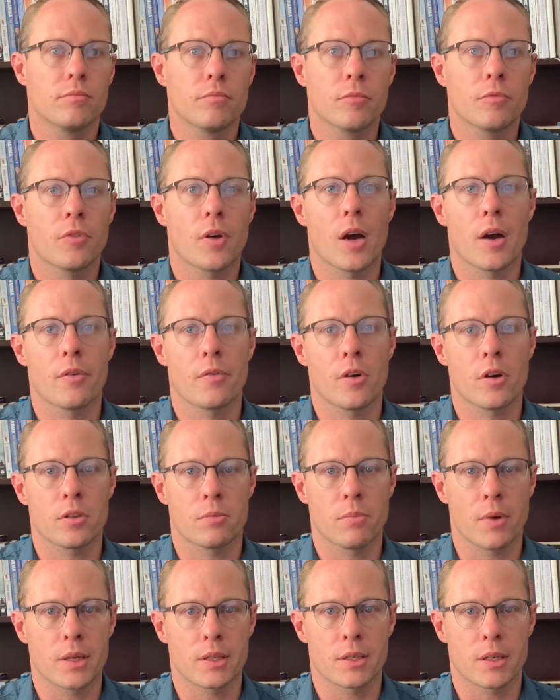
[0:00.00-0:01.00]
5
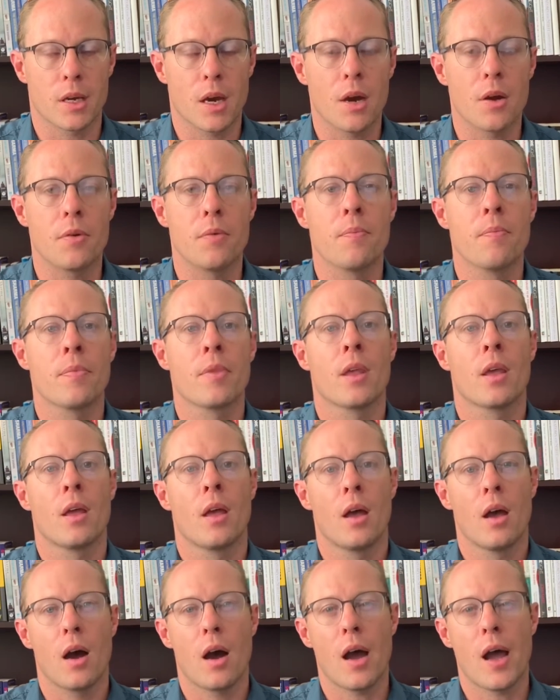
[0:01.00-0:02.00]
odd months ago,
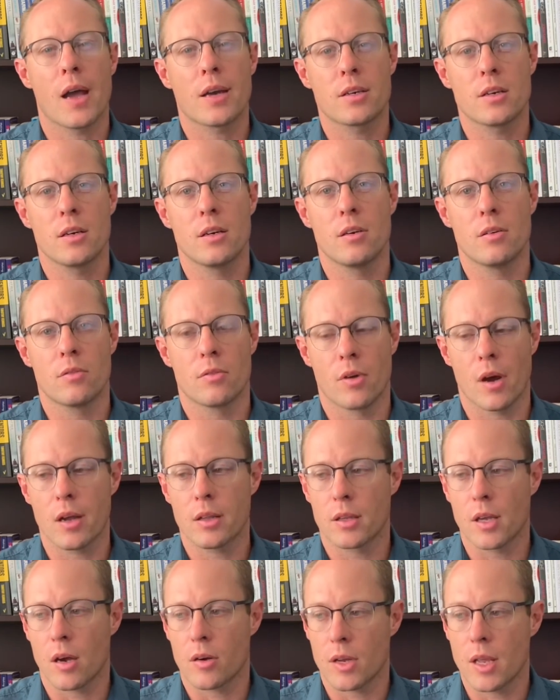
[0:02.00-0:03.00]
I actually
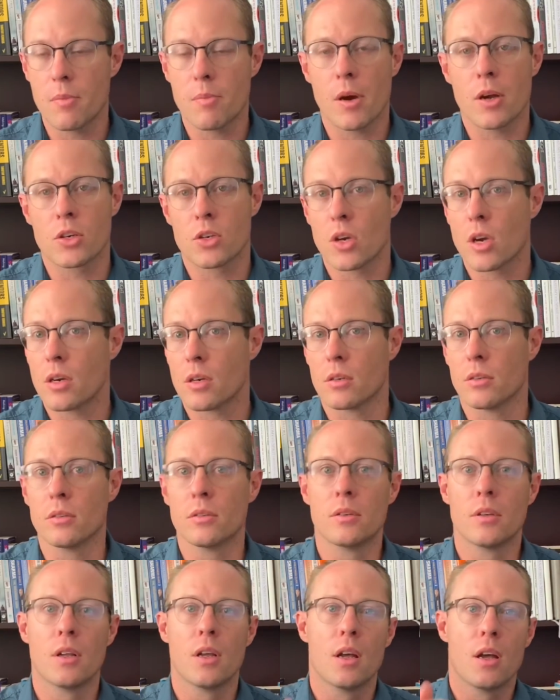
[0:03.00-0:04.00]
write down in my journal
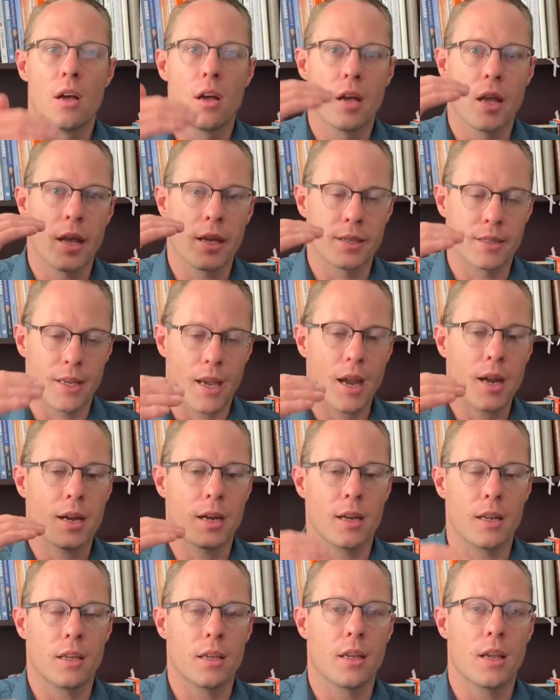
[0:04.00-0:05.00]

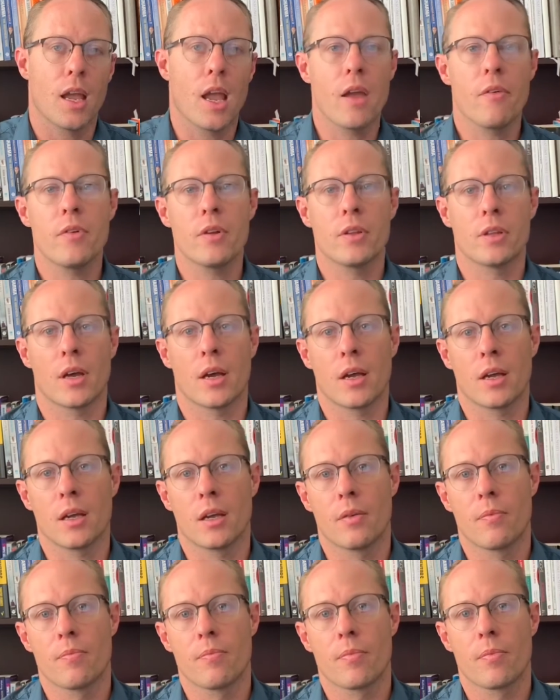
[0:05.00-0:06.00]
exactly every day,
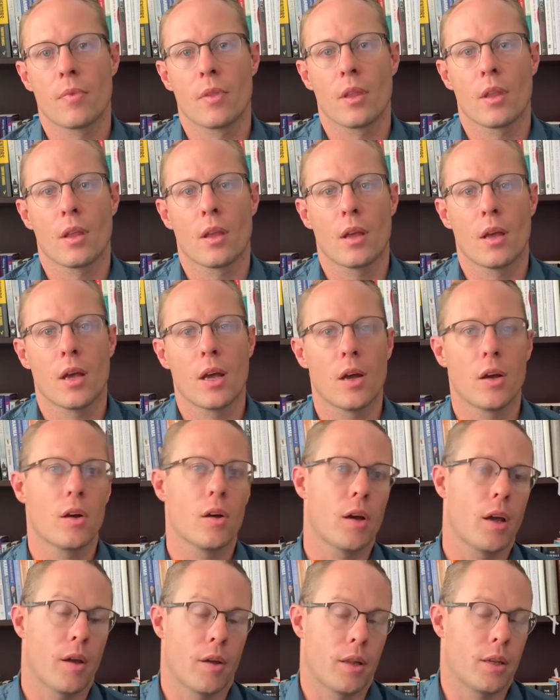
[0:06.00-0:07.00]

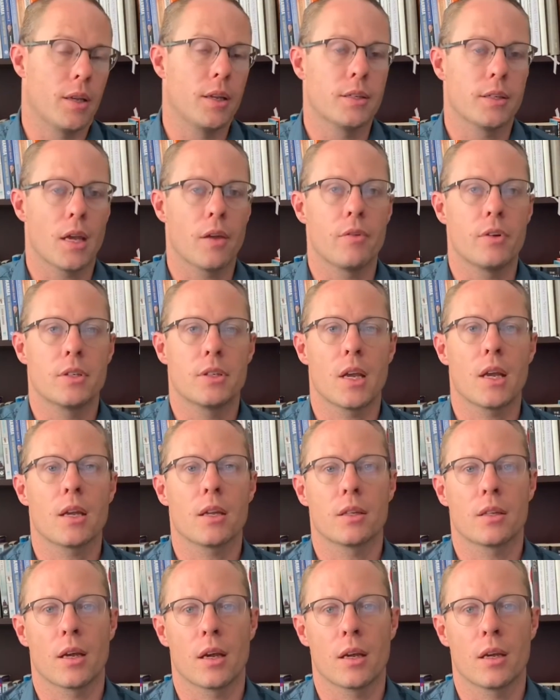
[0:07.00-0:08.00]
at least every
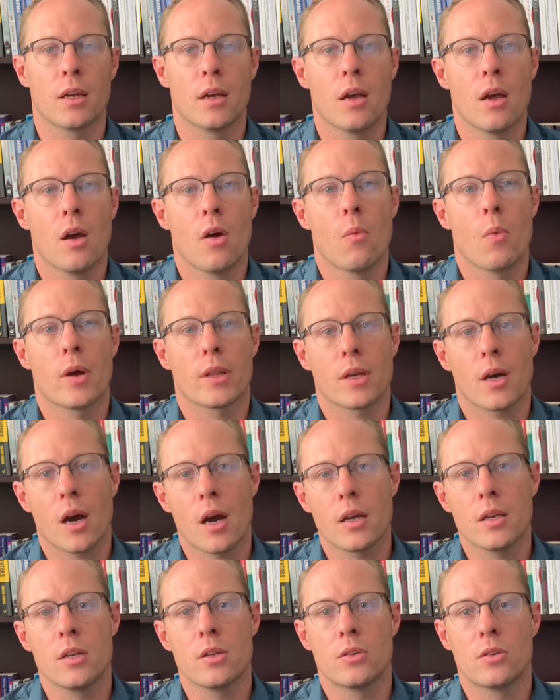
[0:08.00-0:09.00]
second day, what
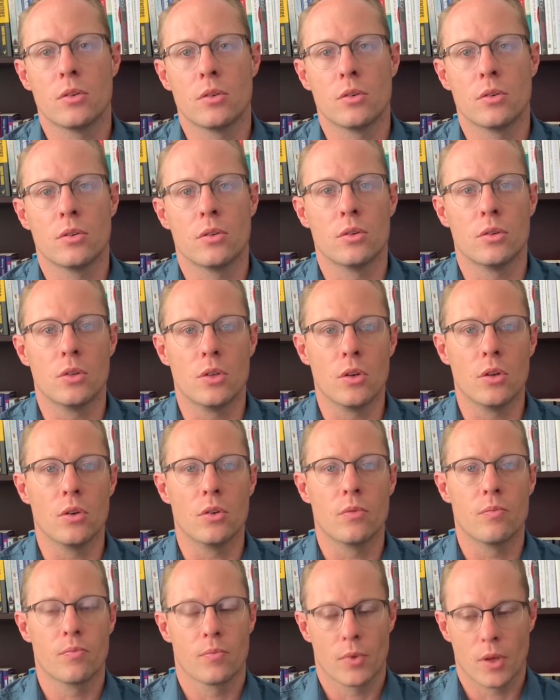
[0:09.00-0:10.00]
I need to
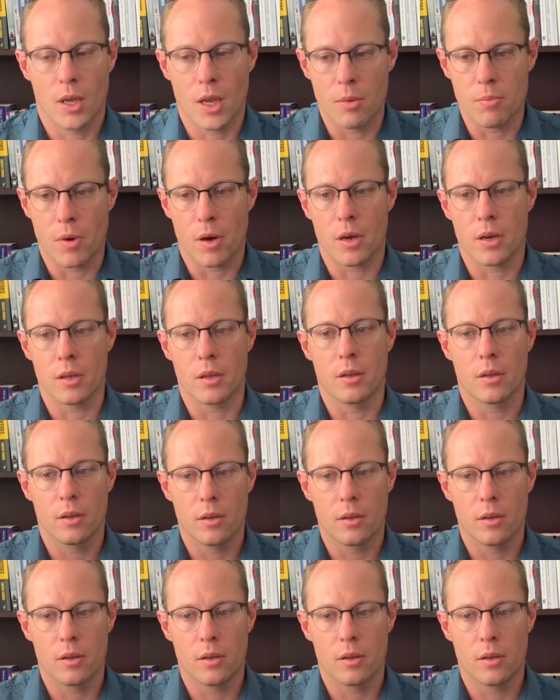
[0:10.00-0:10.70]
do in my